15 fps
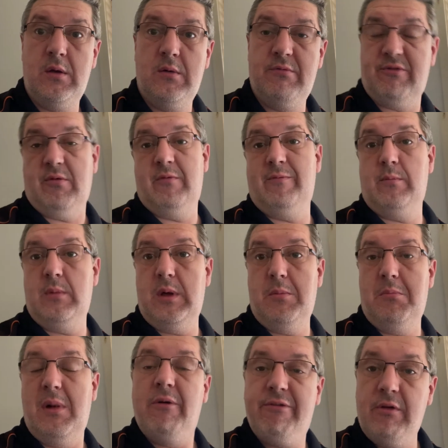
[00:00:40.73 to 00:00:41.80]
from
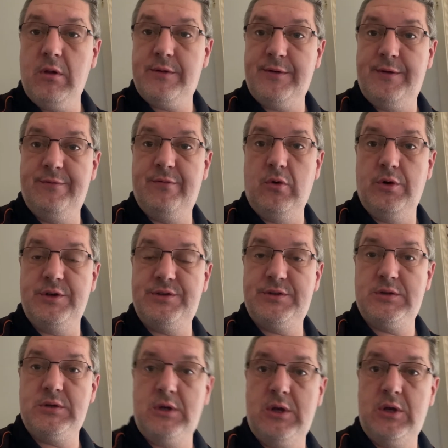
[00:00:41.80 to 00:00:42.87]
muffled
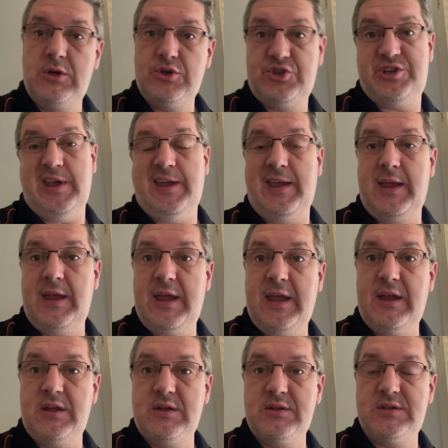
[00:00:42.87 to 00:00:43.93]
voice, shaking
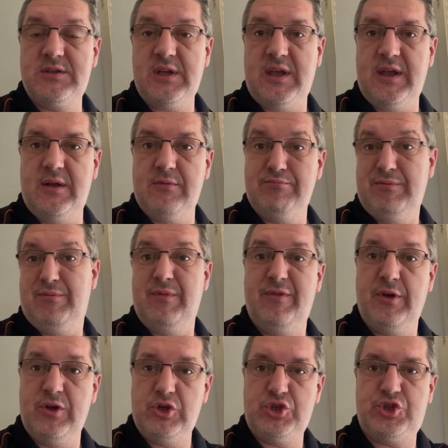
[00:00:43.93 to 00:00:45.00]
hands,
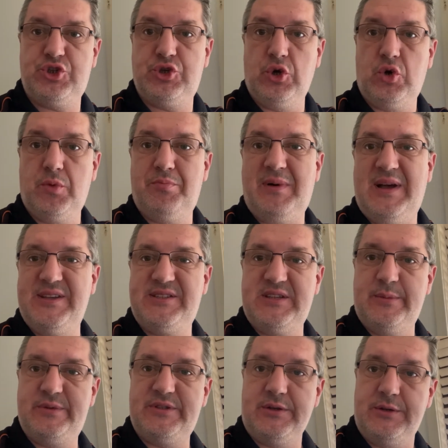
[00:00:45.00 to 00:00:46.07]
sore
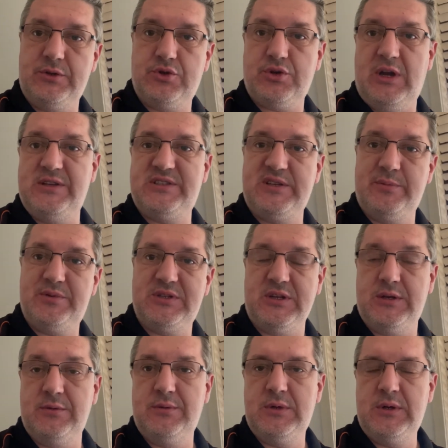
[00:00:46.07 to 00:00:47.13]
biceps and triceps
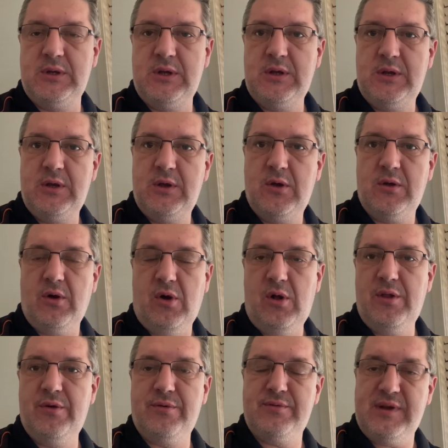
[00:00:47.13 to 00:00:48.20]
and
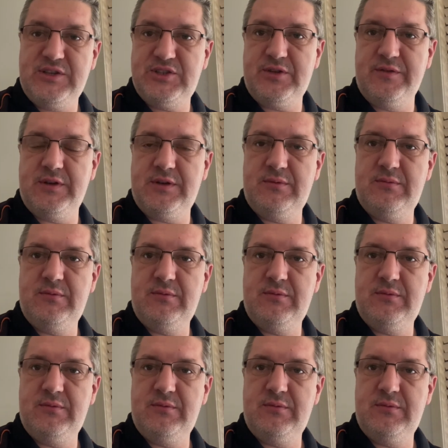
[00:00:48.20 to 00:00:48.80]
all the rest of it,